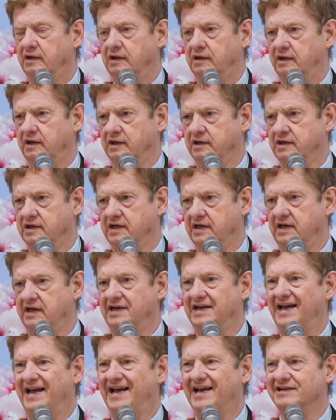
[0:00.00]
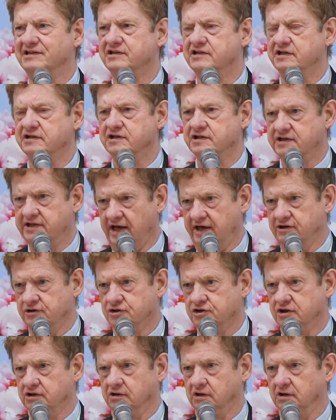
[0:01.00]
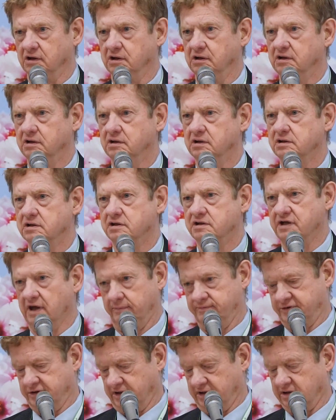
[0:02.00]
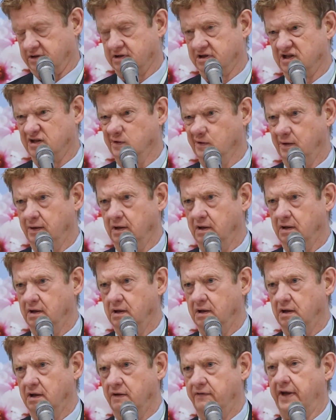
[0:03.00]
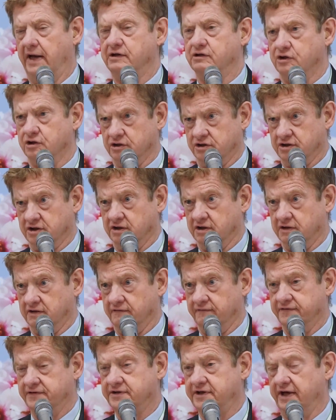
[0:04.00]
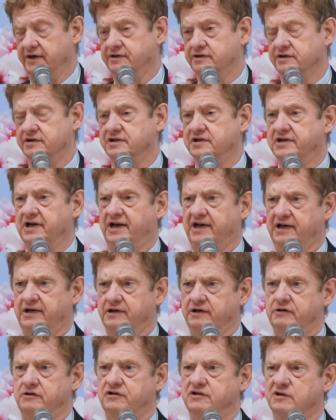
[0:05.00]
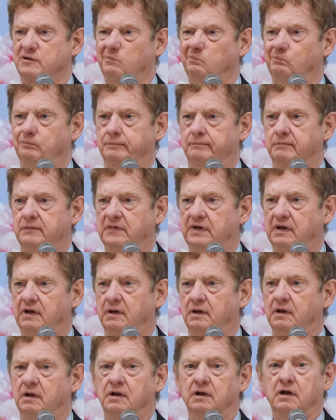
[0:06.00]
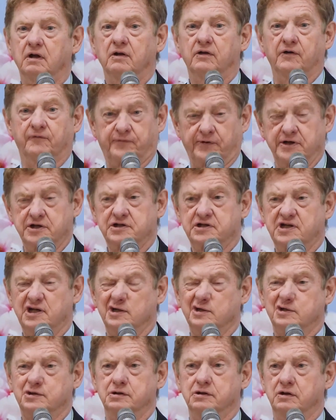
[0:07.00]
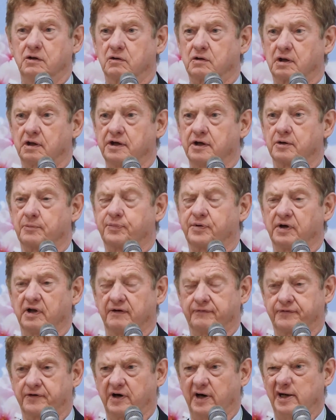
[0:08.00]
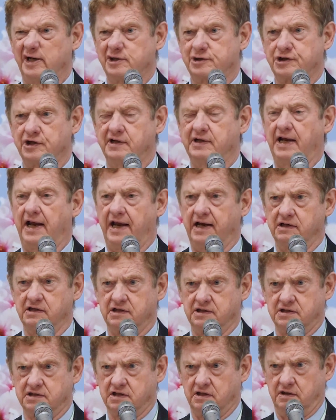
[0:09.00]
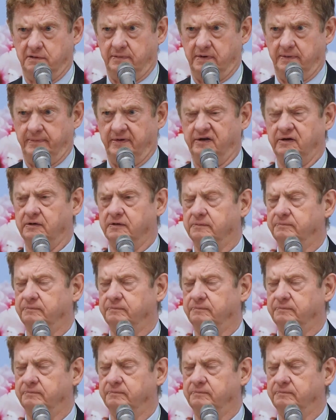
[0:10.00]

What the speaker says: indeed existential, subjects that deserve center stage. The first is nuclear proliferation and disarmament.